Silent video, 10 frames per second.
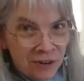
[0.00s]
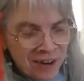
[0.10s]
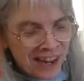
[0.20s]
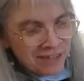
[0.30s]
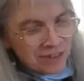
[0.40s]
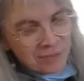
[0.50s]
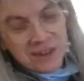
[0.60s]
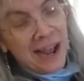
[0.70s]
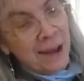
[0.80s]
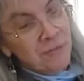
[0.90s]
we have some
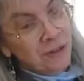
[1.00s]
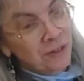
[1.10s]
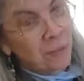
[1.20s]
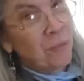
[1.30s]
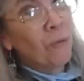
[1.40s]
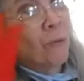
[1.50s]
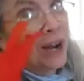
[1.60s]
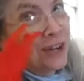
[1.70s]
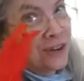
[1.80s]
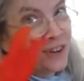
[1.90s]
time for some
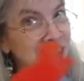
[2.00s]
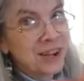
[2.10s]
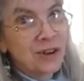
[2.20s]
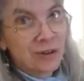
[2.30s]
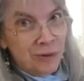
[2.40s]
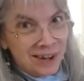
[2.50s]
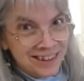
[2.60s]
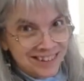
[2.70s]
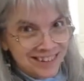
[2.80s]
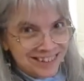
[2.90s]
wondering
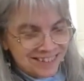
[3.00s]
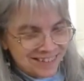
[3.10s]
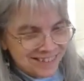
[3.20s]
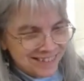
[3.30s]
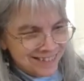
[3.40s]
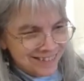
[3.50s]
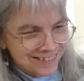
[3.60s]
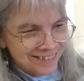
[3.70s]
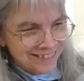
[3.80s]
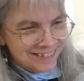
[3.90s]
questions.
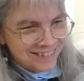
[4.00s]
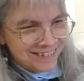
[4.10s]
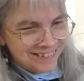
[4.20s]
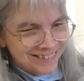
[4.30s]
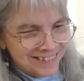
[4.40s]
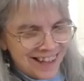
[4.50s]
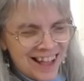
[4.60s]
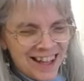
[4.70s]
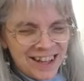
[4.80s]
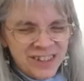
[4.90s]

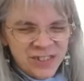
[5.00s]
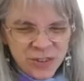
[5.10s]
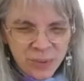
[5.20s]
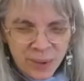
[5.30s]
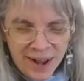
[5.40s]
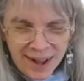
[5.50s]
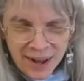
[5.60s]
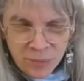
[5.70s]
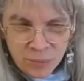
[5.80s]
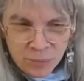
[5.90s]
So
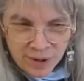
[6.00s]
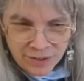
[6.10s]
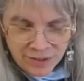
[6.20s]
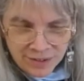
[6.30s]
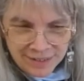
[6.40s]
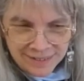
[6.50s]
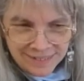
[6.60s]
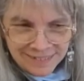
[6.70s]
I wonder